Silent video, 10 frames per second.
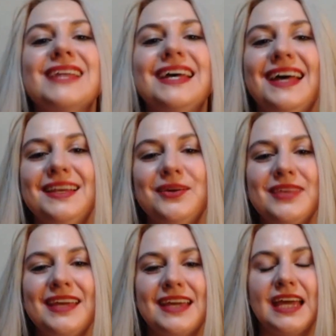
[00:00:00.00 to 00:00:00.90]
Hello
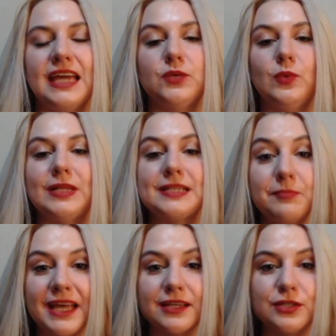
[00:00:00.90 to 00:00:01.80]
there, and welcome
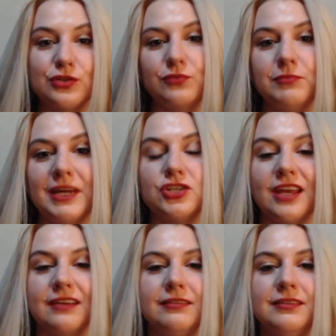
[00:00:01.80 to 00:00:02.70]
back to my
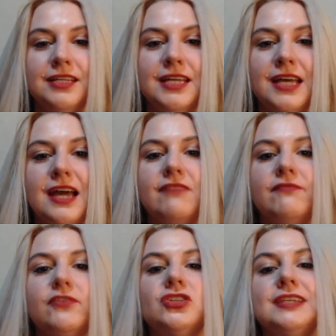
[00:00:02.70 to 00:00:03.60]
channel.
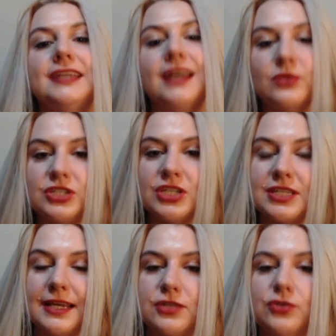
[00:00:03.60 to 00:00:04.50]
Firstly, I would
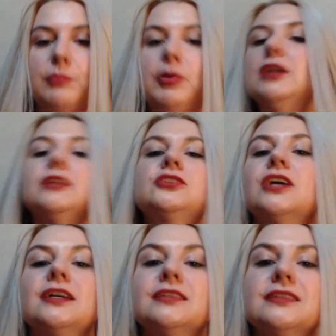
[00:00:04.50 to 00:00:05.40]
just like to
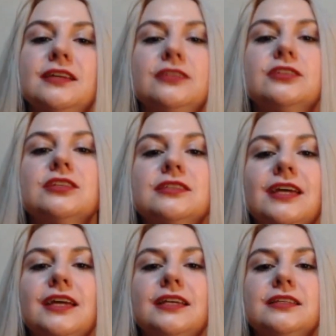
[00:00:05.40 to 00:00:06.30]
apologize and just
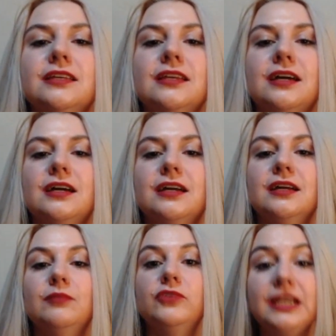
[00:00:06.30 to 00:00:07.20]
state that I
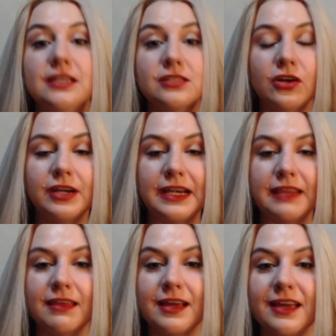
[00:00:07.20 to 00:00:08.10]
am really sorry
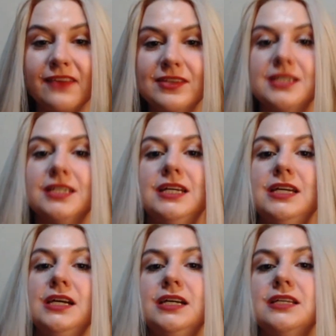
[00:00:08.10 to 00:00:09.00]
that I haven't
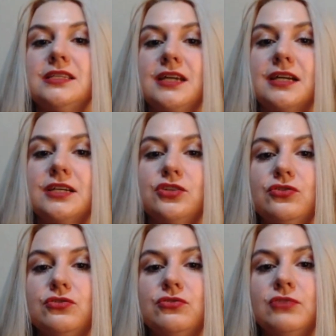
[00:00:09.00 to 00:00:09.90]
stuck
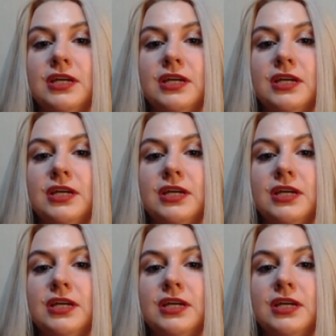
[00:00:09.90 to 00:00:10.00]
to